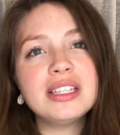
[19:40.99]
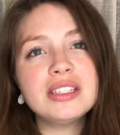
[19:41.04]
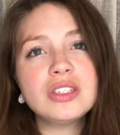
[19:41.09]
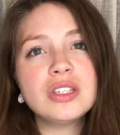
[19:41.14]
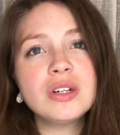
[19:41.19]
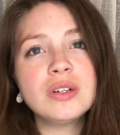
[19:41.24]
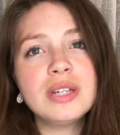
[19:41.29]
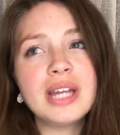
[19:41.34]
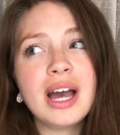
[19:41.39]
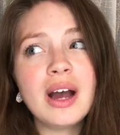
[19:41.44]

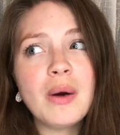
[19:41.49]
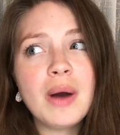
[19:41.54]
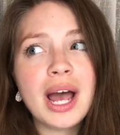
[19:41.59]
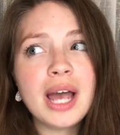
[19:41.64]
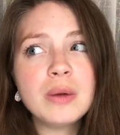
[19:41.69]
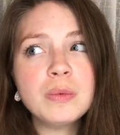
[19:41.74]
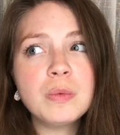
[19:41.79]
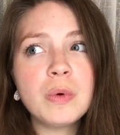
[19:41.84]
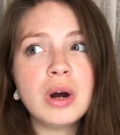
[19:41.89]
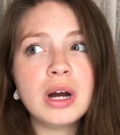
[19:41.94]
So now I
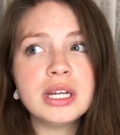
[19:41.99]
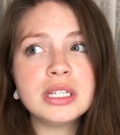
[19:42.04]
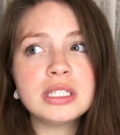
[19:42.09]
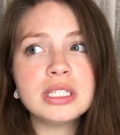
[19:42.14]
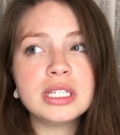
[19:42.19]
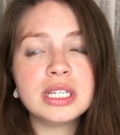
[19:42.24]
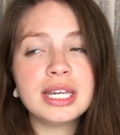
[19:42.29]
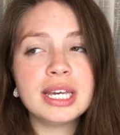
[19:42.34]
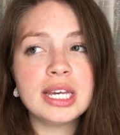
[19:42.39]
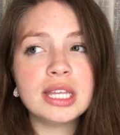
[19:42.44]
want
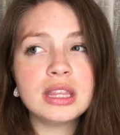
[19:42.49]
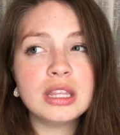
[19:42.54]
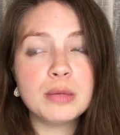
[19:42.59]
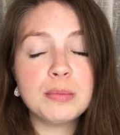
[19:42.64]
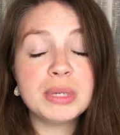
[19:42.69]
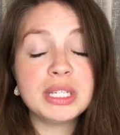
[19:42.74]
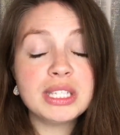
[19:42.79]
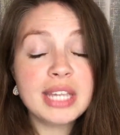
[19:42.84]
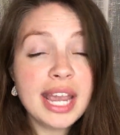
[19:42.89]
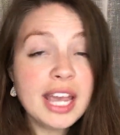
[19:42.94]
to get the
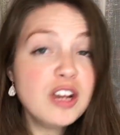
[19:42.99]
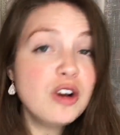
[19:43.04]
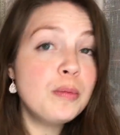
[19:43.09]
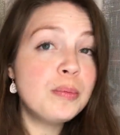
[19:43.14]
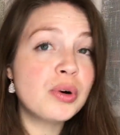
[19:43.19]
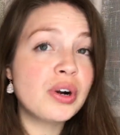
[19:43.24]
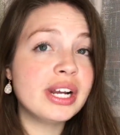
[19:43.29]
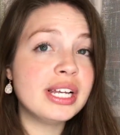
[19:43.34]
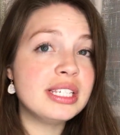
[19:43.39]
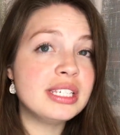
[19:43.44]
potato
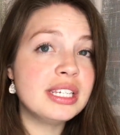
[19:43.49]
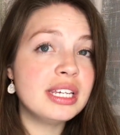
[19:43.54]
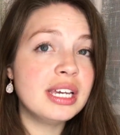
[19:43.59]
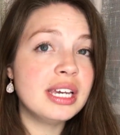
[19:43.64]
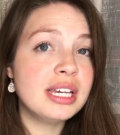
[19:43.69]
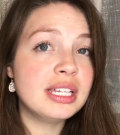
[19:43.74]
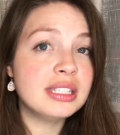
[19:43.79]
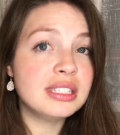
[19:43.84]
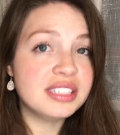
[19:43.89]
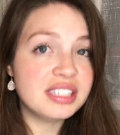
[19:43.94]
print
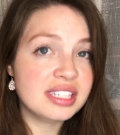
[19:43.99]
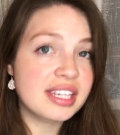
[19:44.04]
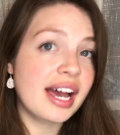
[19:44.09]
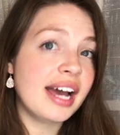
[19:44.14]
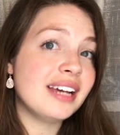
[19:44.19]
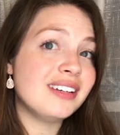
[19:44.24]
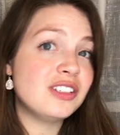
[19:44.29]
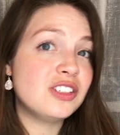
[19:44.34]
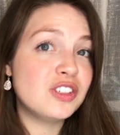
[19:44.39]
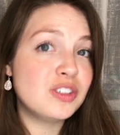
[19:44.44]
in
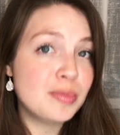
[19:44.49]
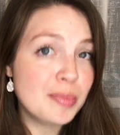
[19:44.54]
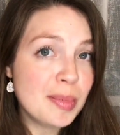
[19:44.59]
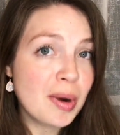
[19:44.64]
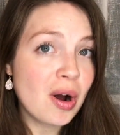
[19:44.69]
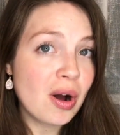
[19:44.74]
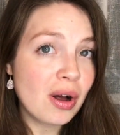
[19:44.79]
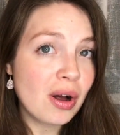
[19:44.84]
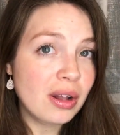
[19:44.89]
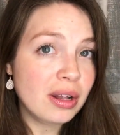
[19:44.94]
size
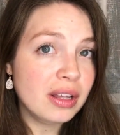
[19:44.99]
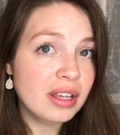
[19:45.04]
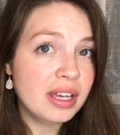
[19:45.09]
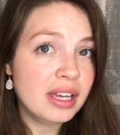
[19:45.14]
small,